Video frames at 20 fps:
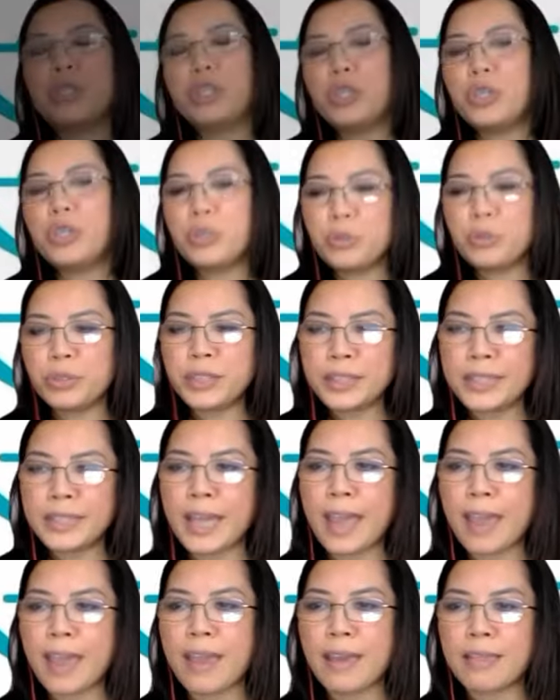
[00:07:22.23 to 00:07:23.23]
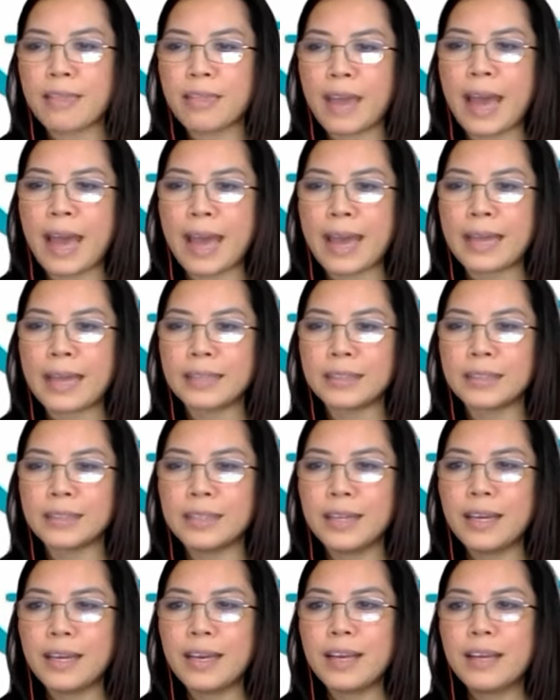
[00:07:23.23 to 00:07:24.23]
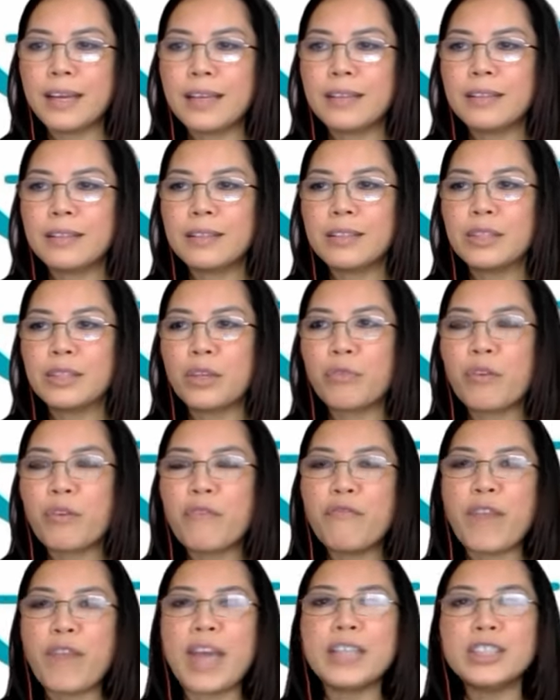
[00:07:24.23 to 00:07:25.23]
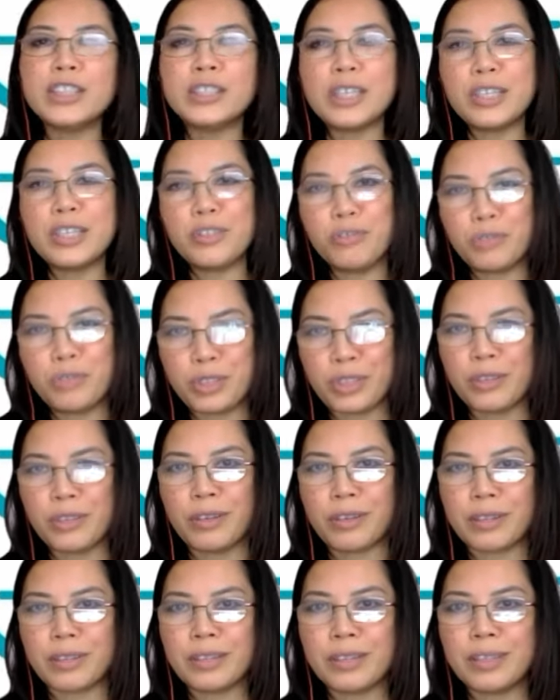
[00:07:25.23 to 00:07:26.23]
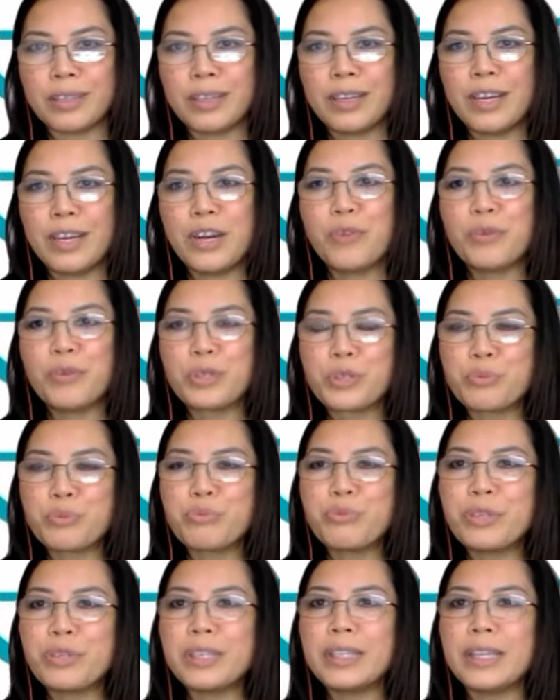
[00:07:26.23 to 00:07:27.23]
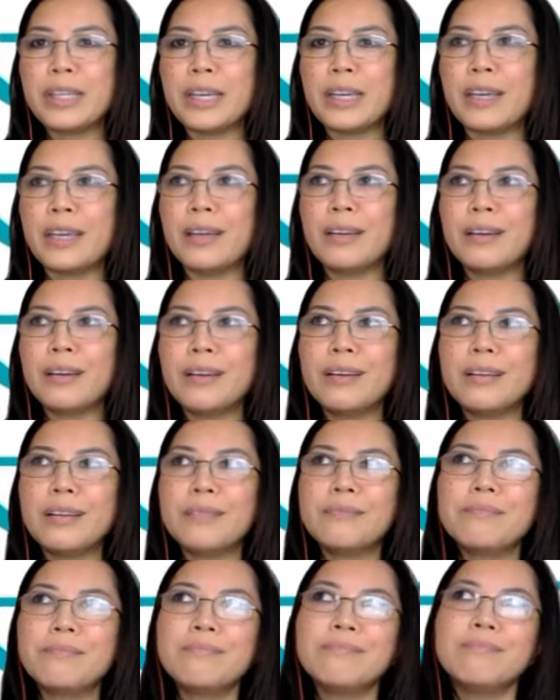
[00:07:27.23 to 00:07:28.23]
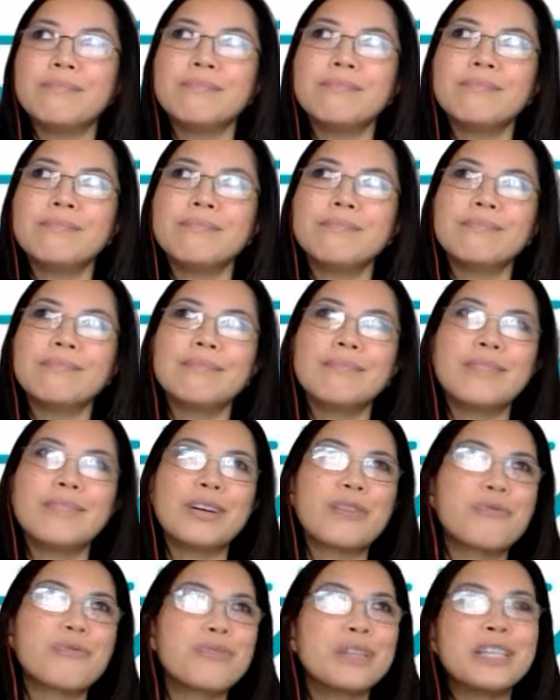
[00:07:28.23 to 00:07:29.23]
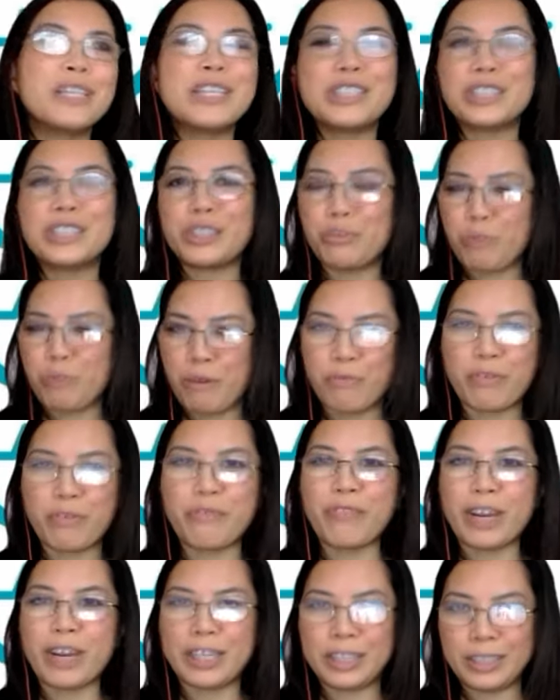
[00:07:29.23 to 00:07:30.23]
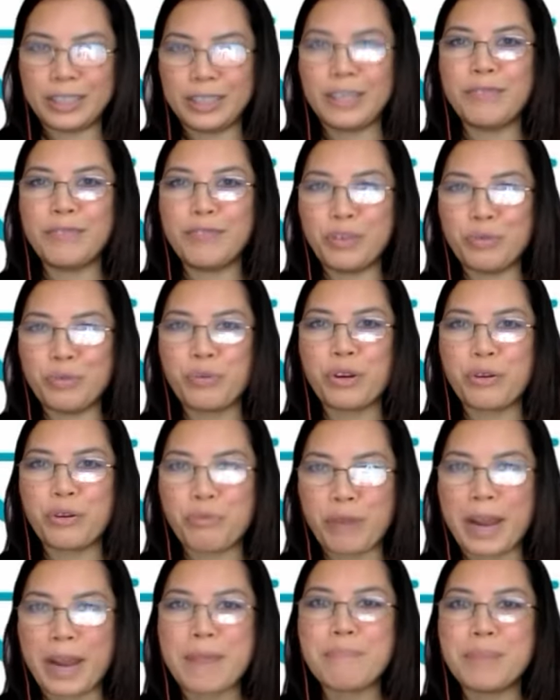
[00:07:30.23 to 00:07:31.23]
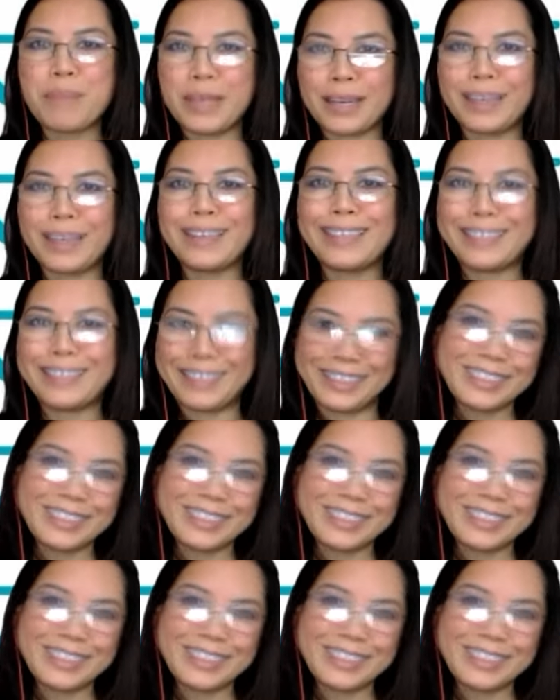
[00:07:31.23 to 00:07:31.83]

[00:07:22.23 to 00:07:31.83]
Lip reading: you say that the revenge that you took was really a really sweet revenge, if you will, right? Because